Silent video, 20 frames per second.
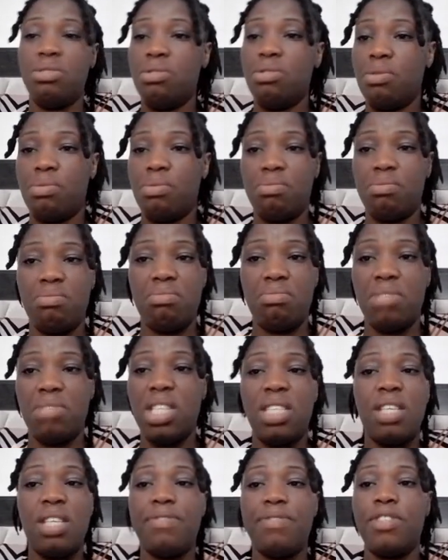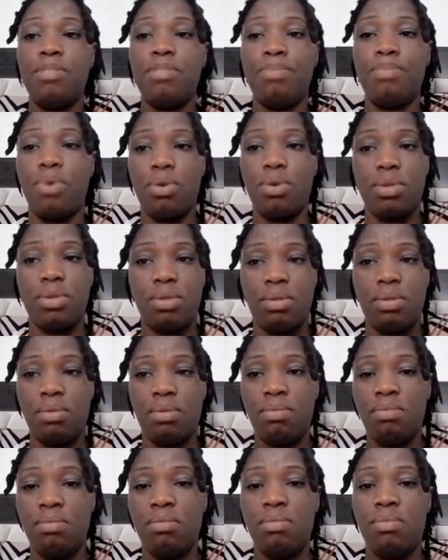you should know, safety
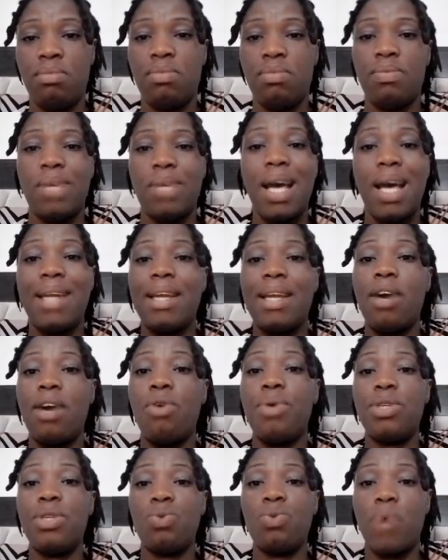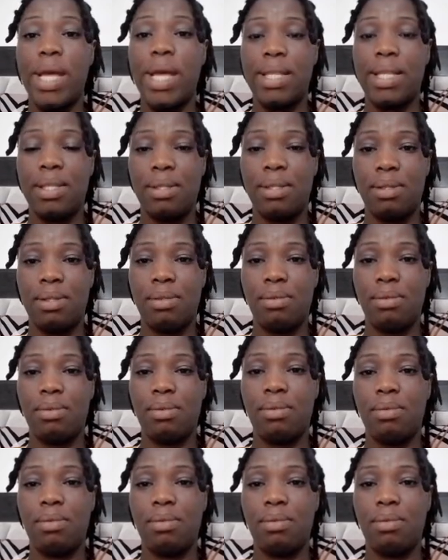box, and they are always white,